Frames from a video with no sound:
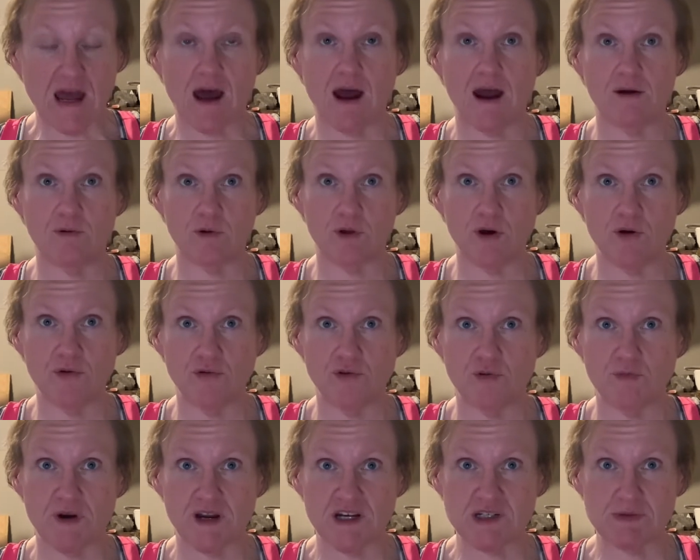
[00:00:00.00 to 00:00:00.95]
I will go through
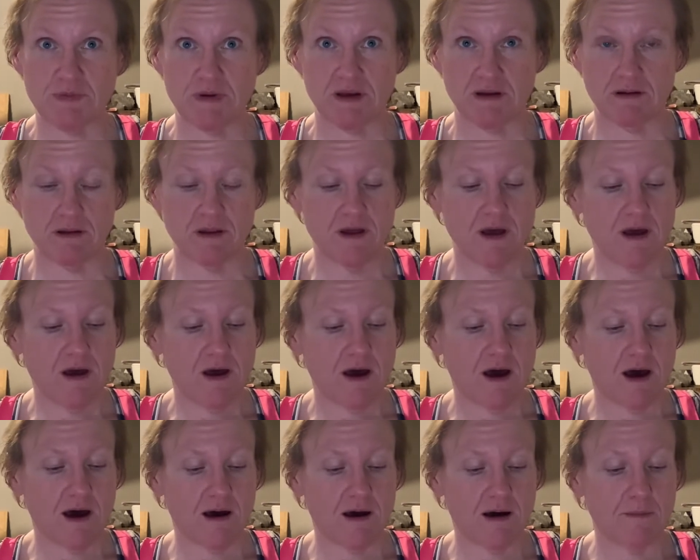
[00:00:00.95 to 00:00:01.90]
my spiel.
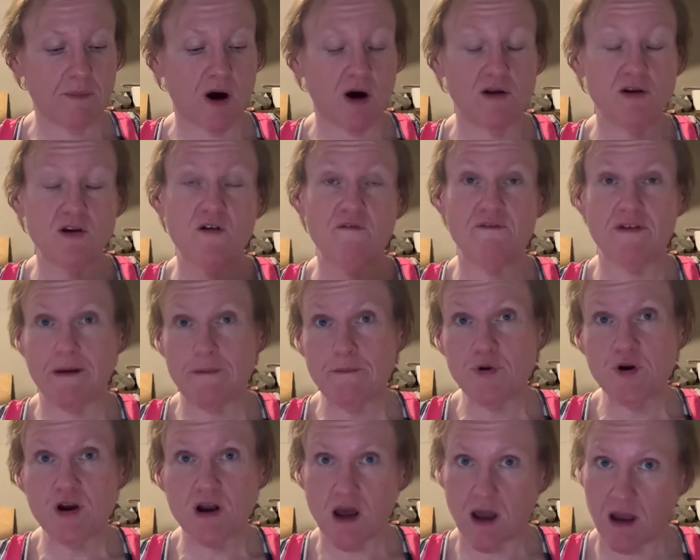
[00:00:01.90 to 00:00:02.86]
On
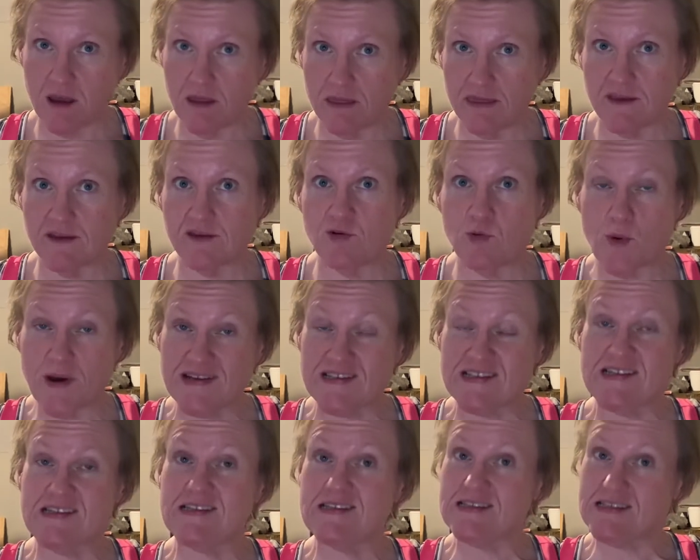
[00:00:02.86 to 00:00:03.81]
November 9th,
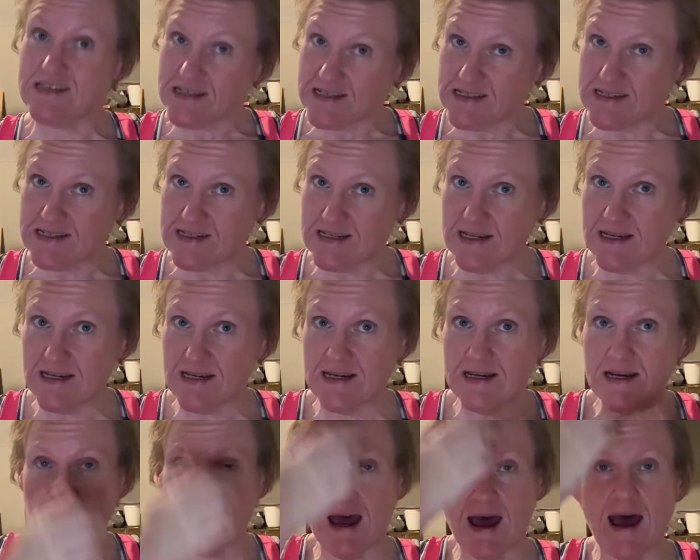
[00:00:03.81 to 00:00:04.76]

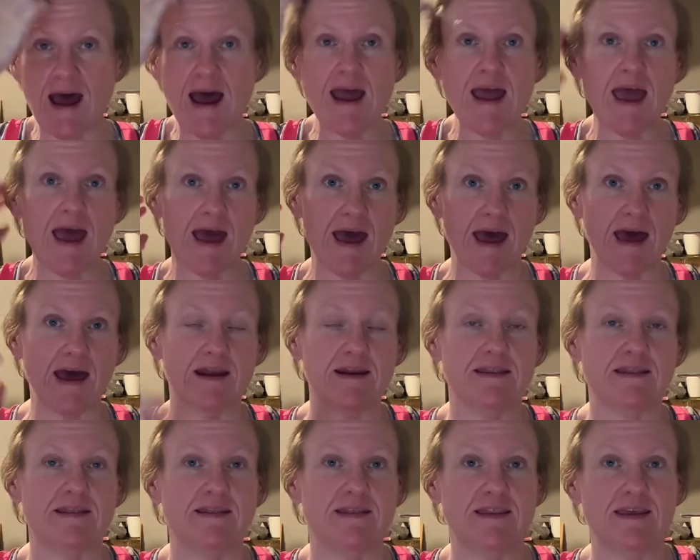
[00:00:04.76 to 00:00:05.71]
2016, I had
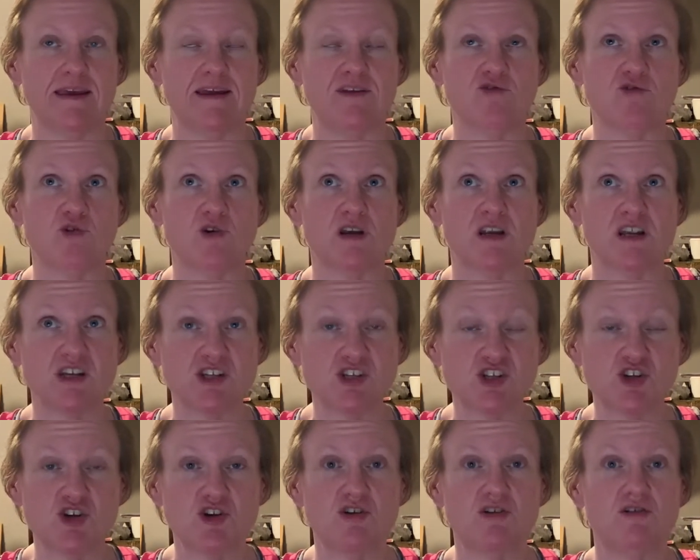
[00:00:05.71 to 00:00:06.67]
the
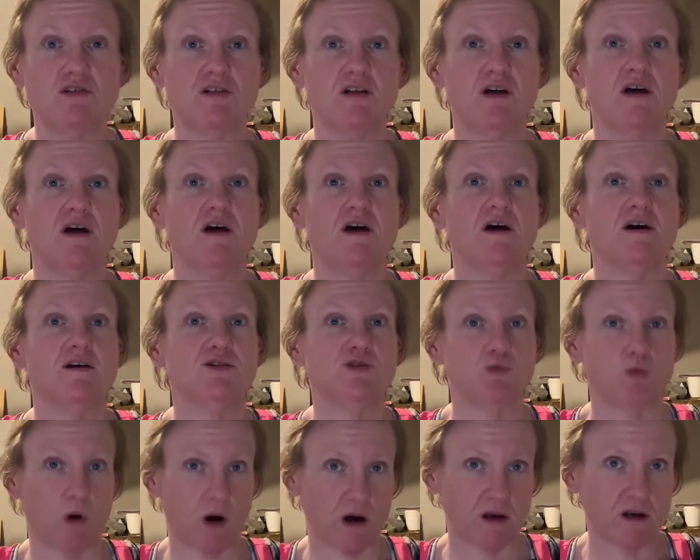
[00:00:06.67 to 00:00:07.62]
traditional
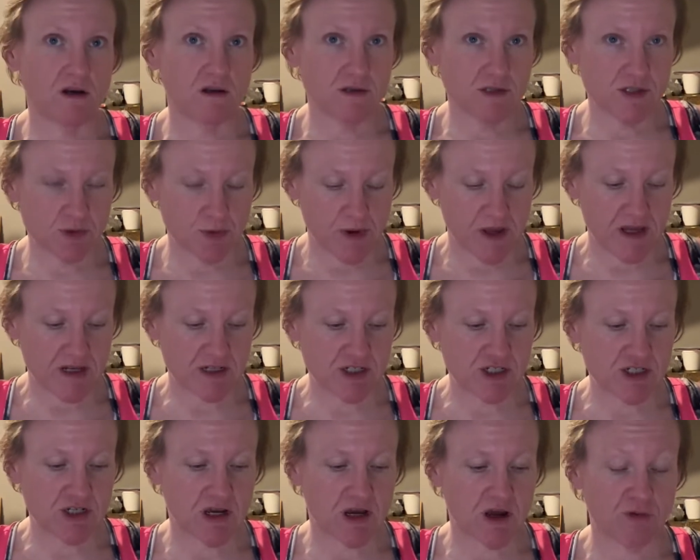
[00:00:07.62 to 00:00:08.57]
duodenal
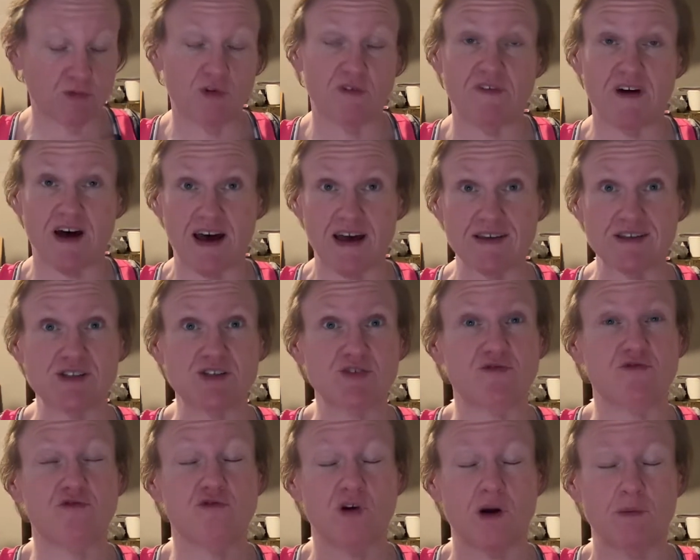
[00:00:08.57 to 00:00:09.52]
switch revised
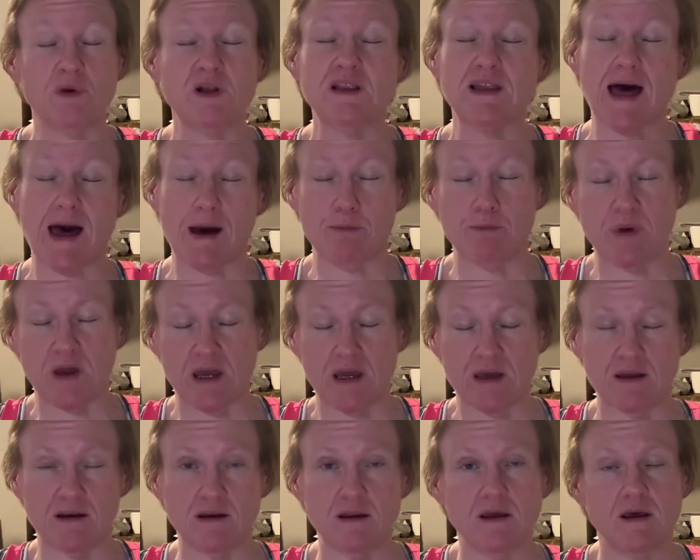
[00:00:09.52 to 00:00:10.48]
from a lap
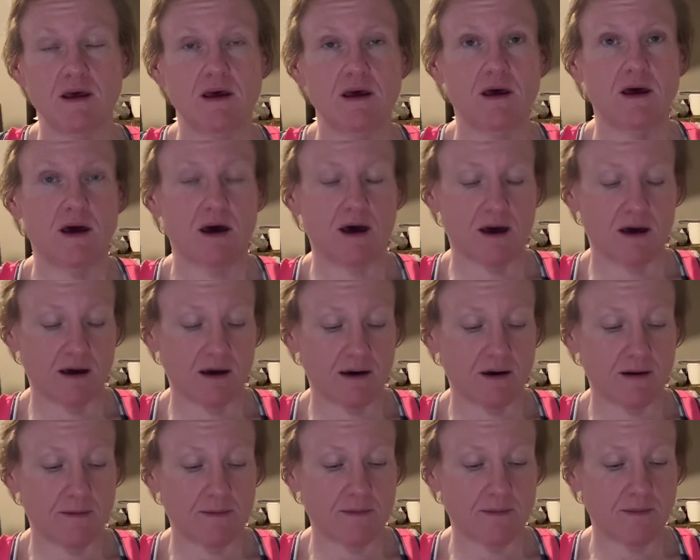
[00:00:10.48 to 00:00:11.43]
band,
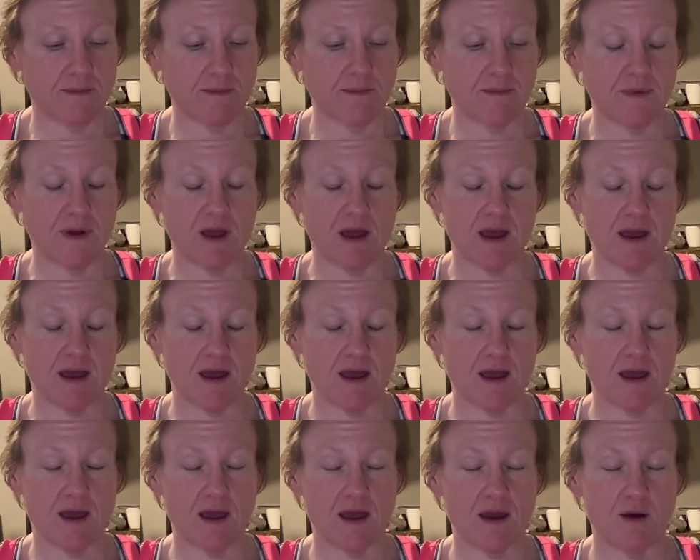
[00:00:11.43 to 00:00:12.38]

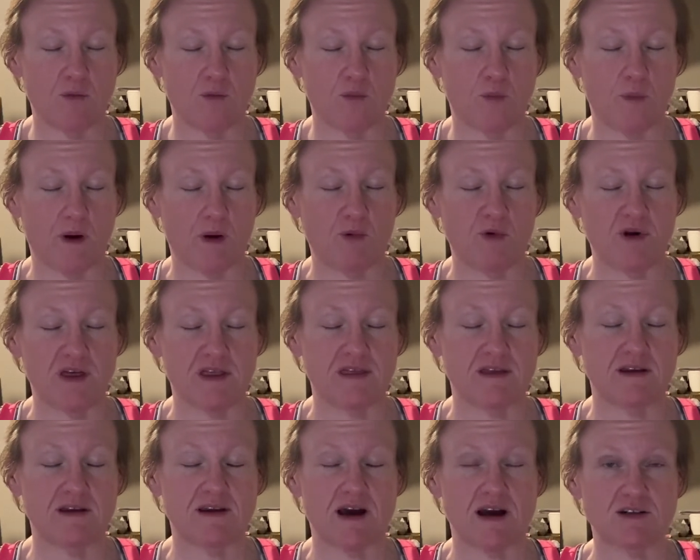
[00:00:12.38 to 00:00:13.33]
but
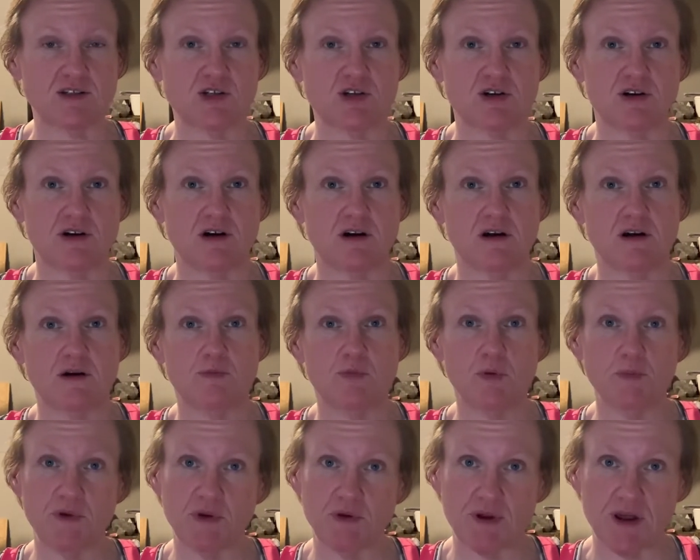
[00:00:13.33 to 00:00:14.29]
with Dr.
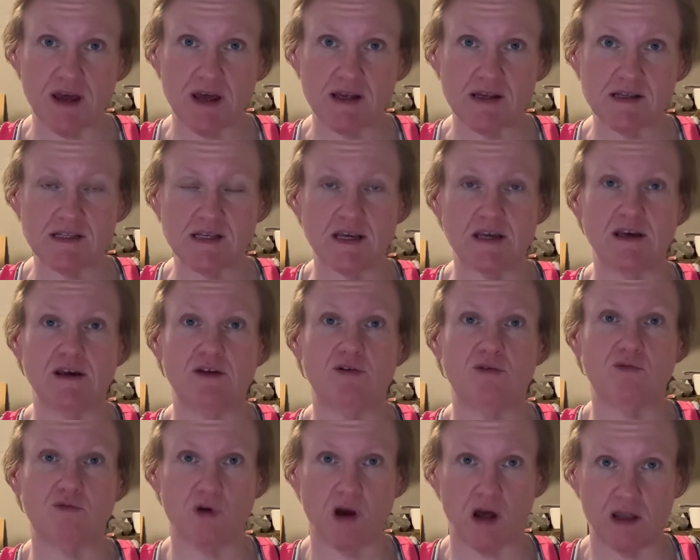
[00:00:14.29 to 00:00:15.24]
Bermudez in
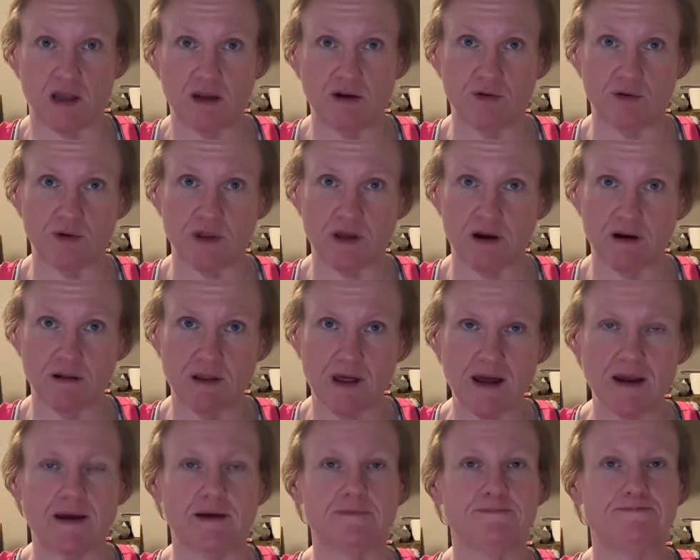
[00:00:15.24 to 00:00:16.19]
Raleigh, North
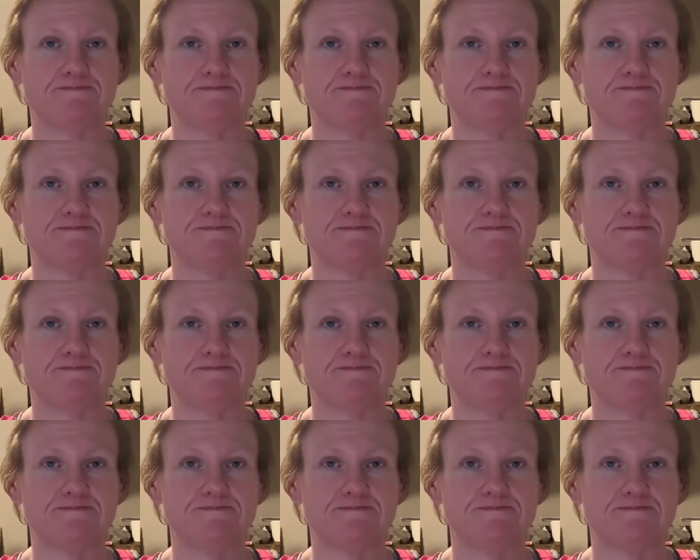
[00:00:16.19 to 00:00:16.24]
Carolina.